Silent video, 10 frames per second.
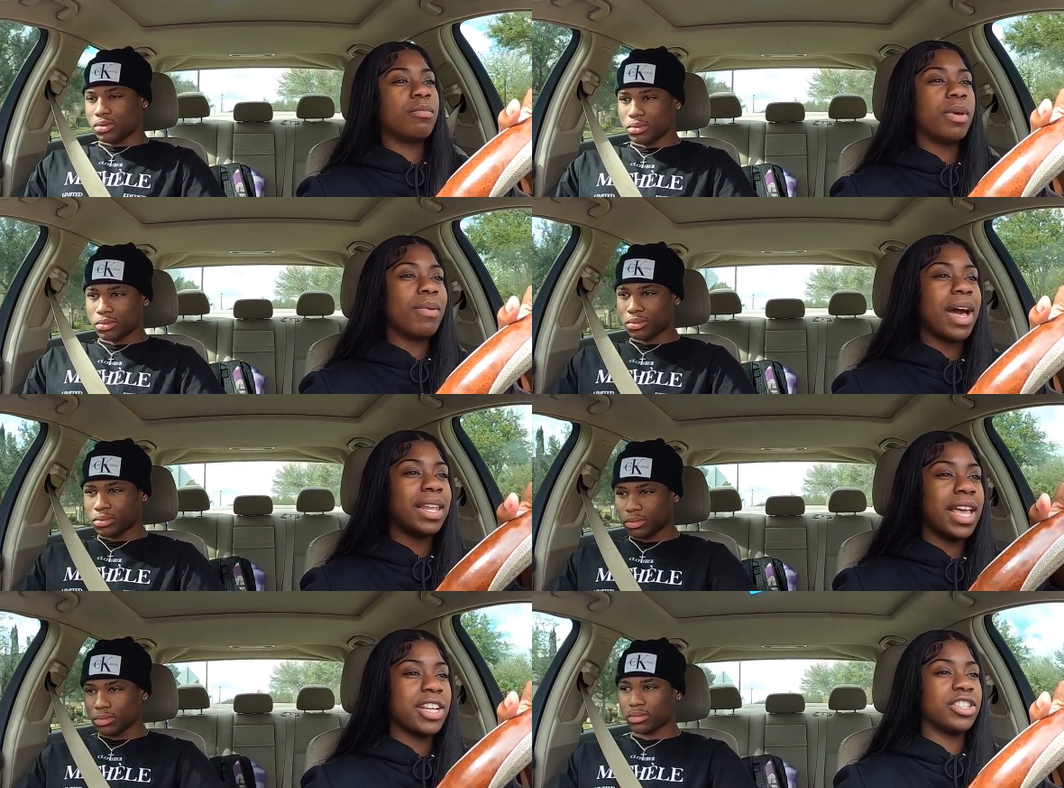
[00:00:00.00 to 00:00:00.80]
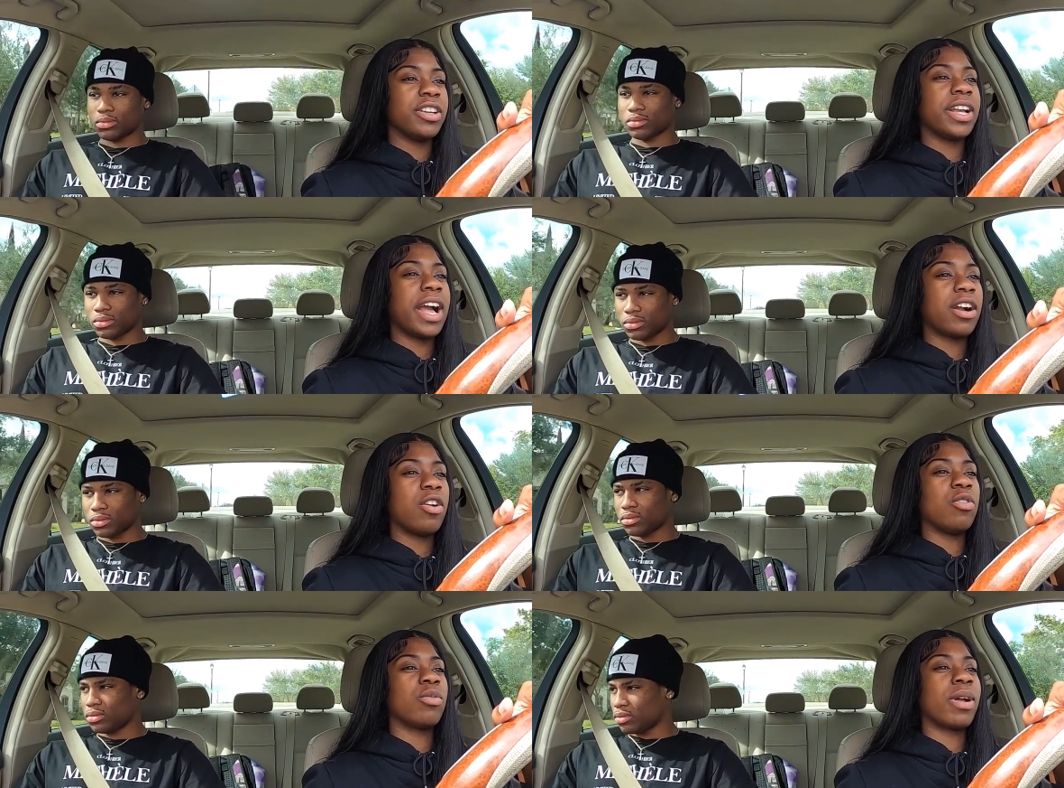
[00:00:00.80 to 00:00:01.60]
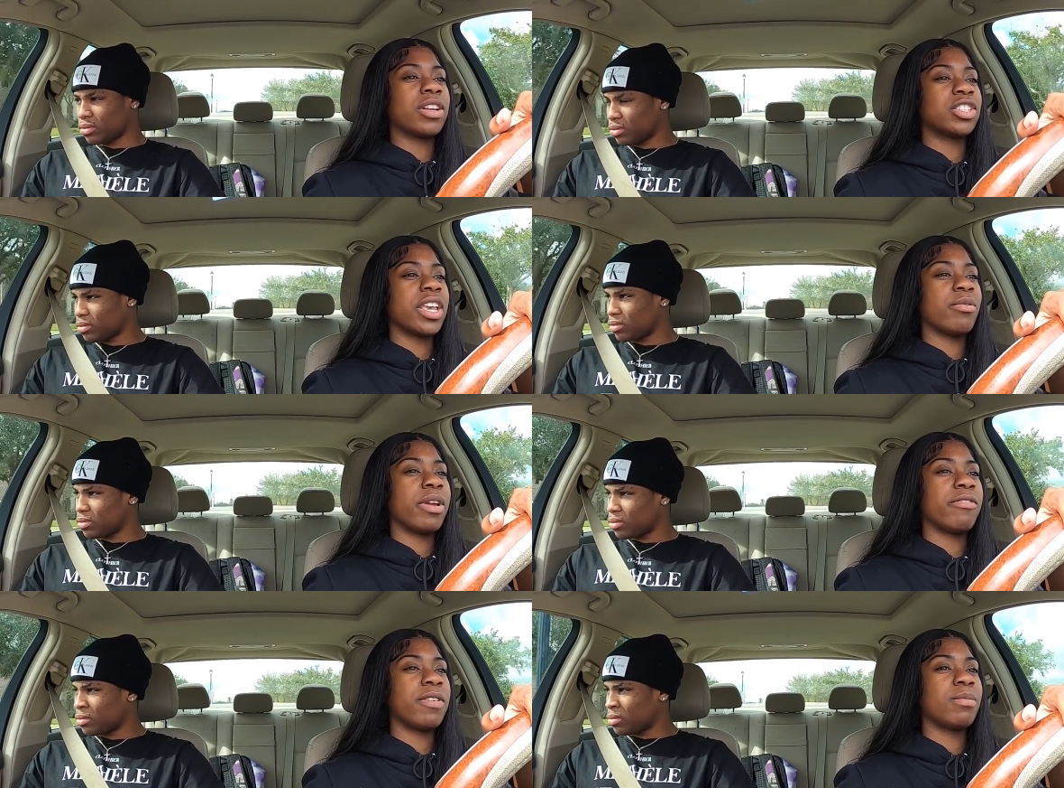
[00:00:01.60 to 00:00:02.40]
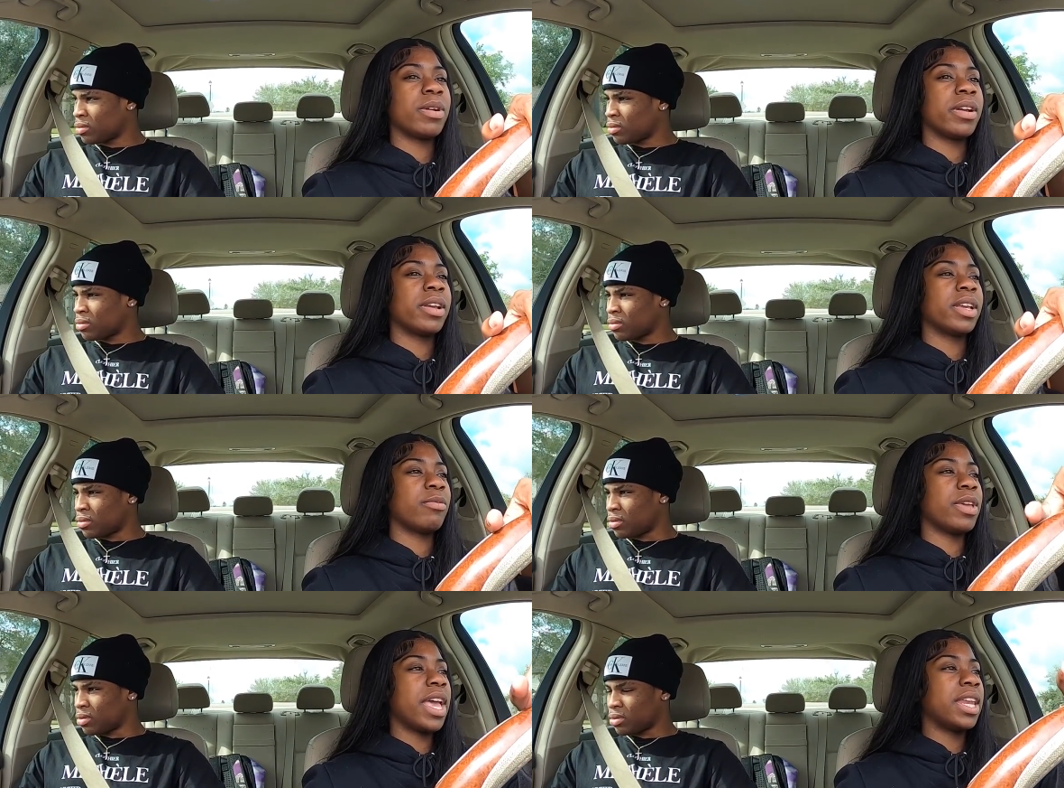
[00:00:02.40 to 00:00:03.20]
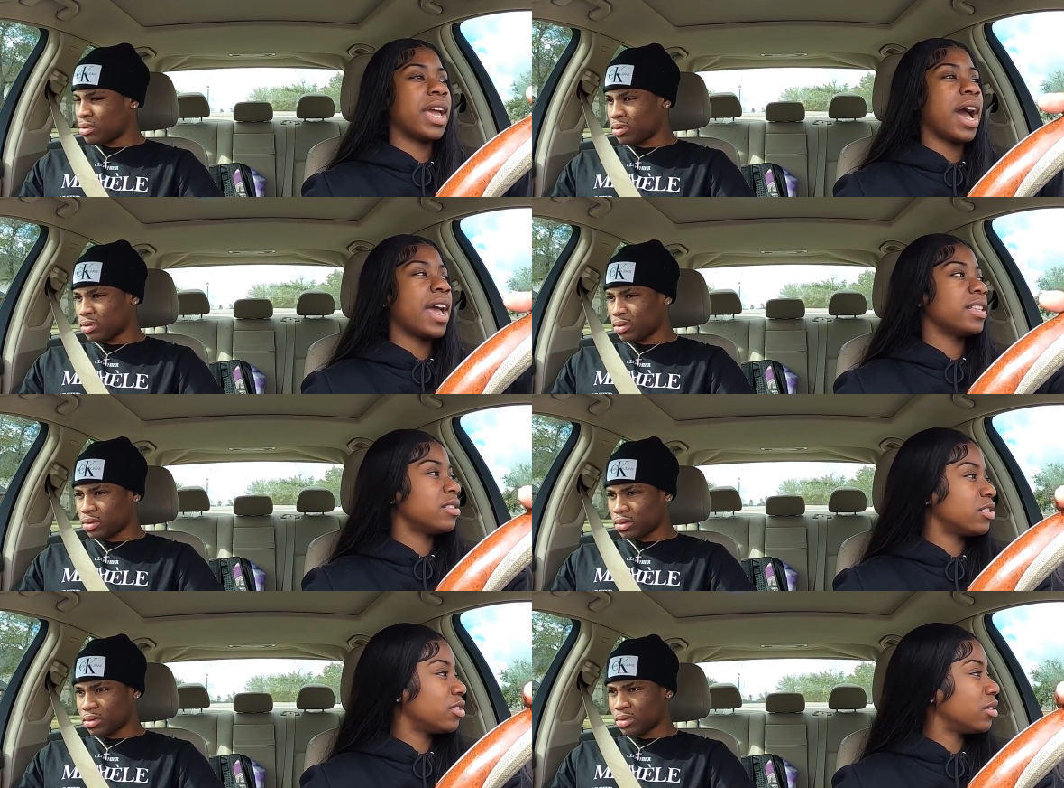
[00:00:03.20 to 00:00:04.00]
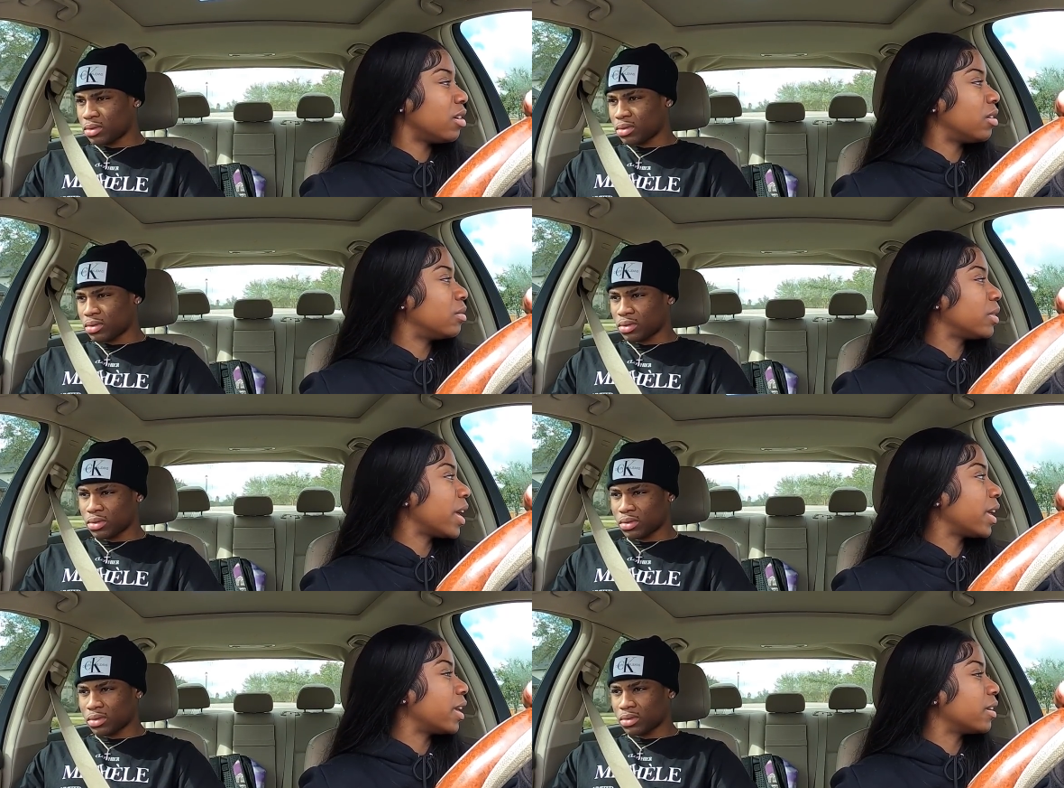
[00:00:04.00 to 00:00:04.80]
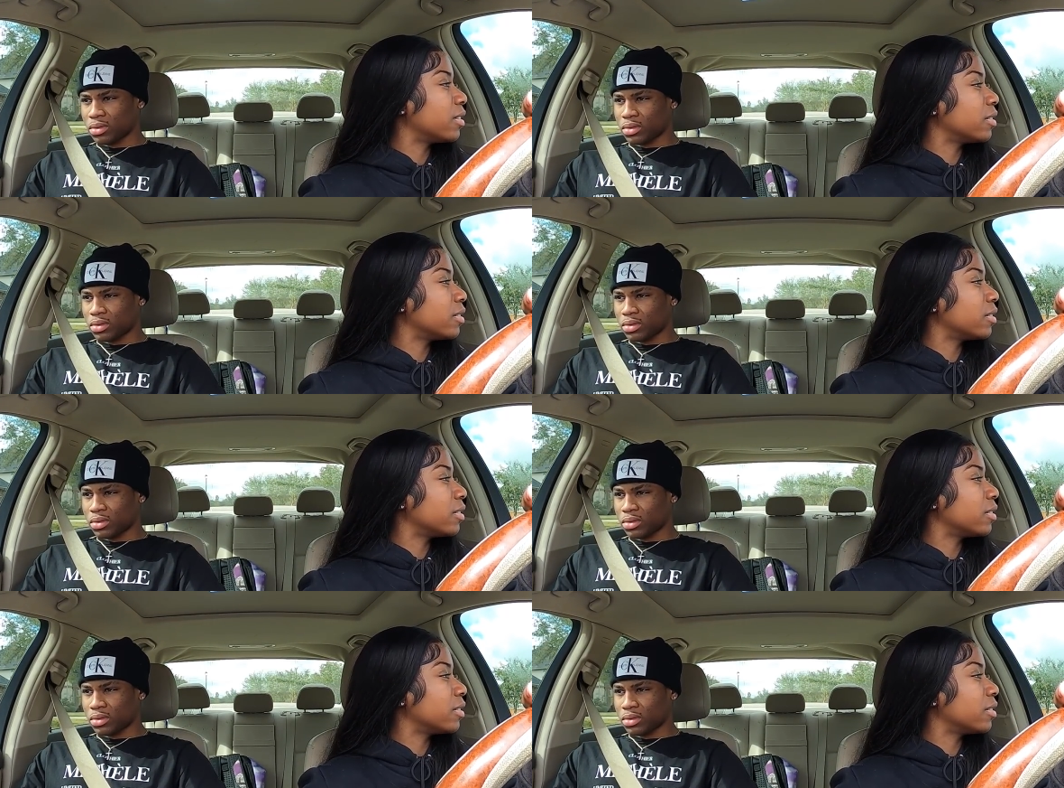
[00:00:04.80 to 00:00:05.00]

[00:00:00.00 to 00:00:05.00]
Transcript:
Speaker 1: Remember how last year it got cold around January and February, and we had that ice on um, thing.